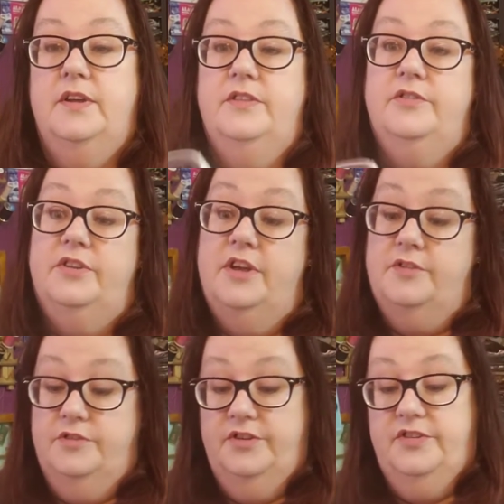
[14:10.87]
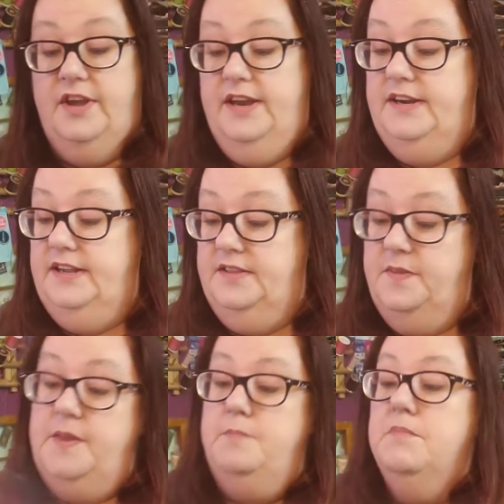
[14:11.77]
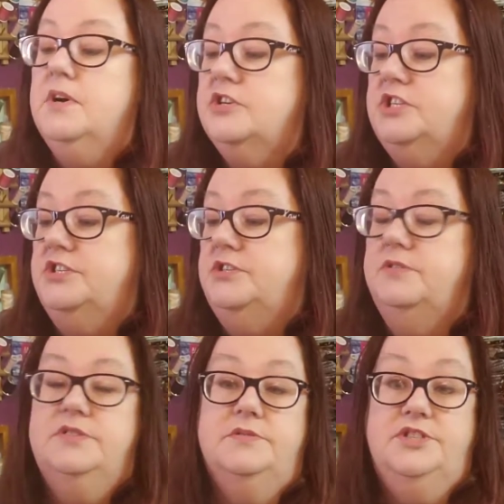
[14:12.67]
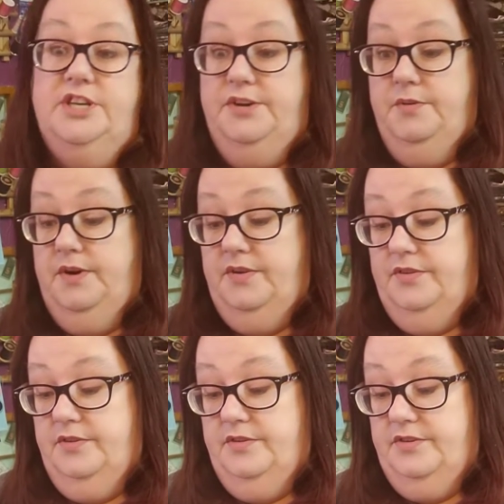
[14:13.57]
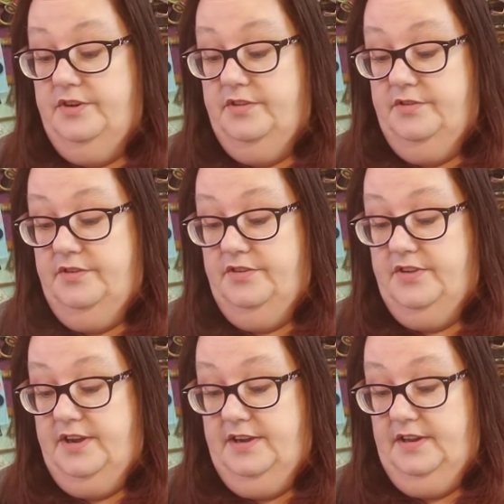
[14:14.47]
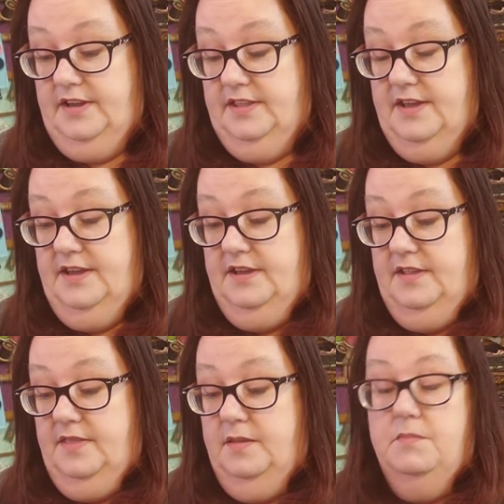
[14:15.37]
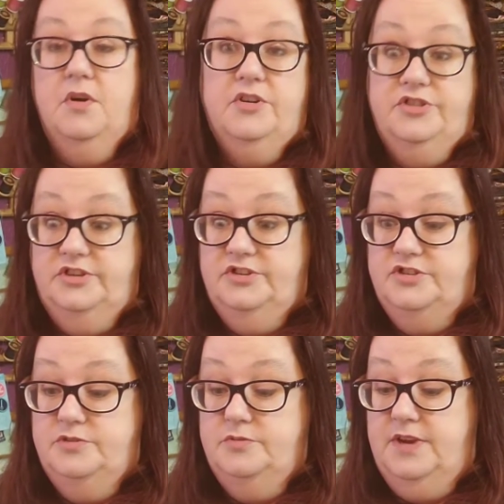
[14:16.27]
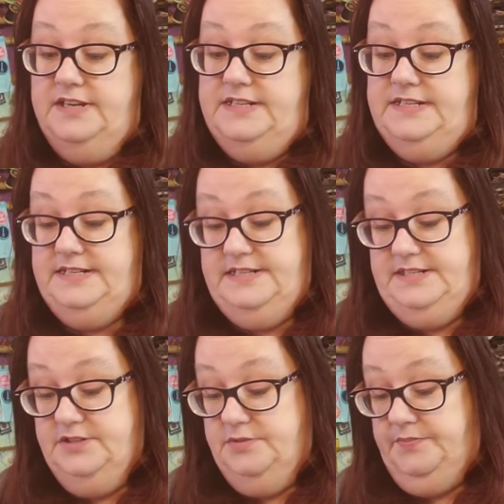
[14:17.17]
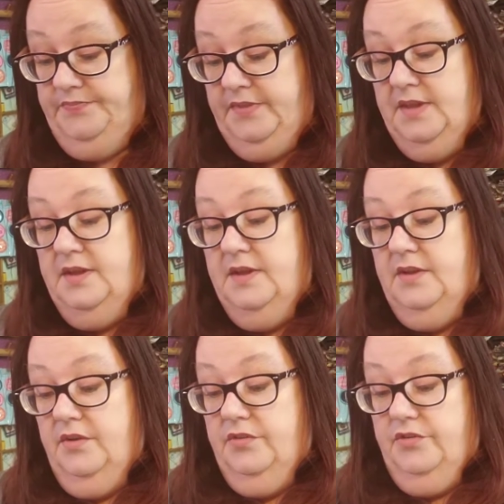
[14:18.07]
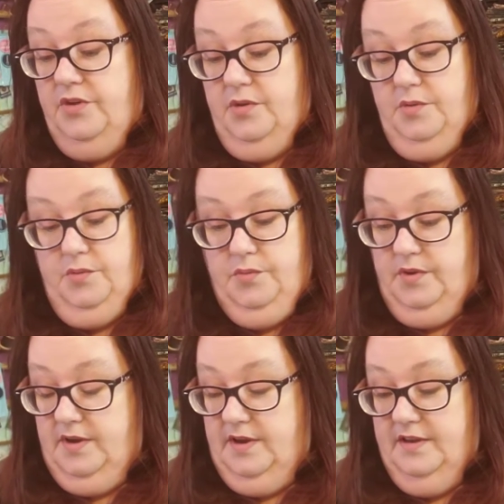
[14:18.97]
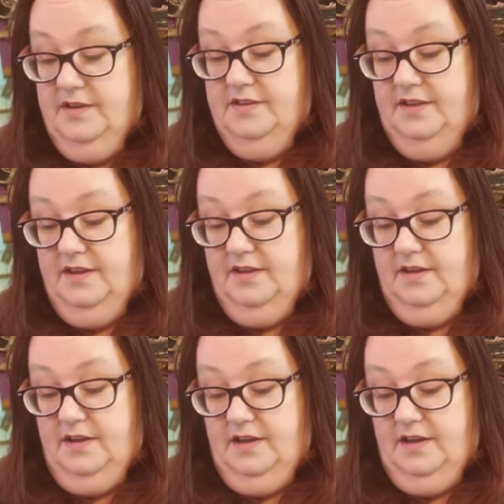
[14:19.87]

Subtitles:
there's another design in the March issue. This was January. So there's another design like that in the March issue 1992. So, yeah.